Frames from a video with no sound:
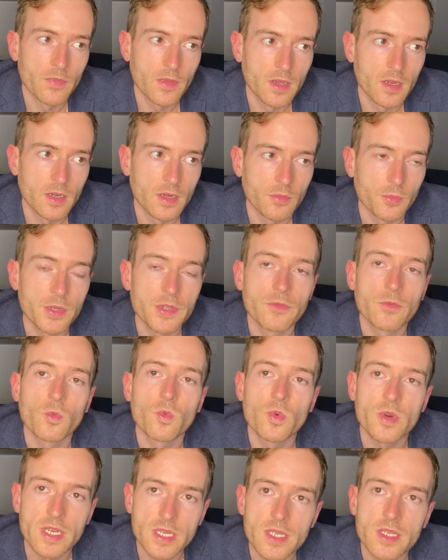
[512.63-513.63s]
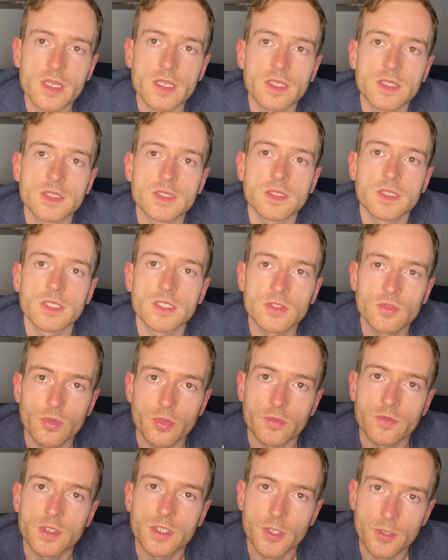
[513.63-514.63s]
uh, we've witnessed this sort
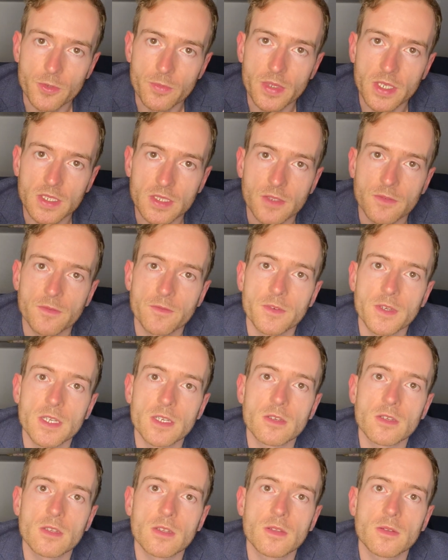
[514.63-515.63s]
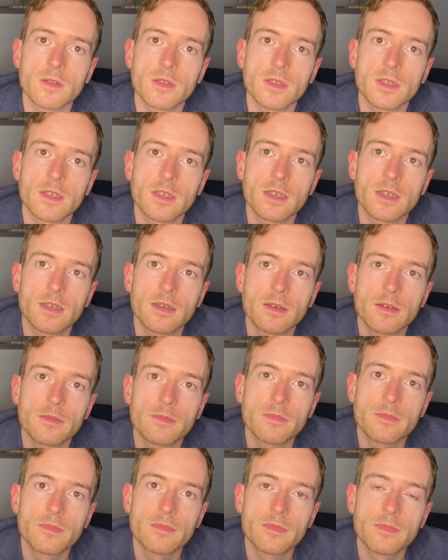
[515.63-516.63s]
of too big to fail um,
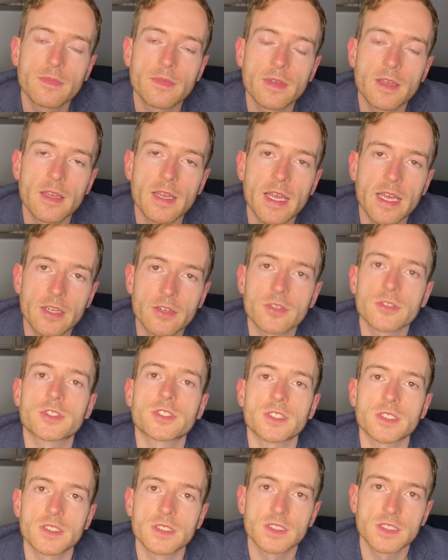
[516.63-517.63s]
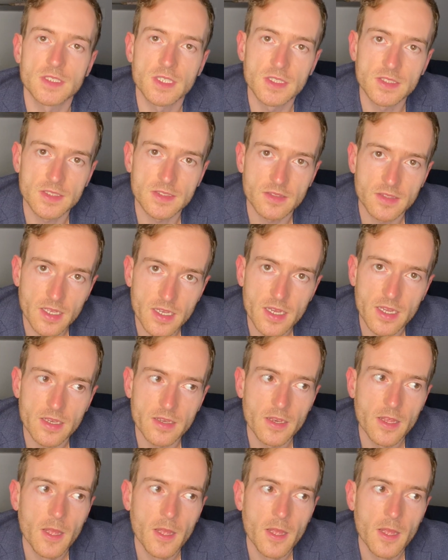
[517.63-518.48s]
energy since then.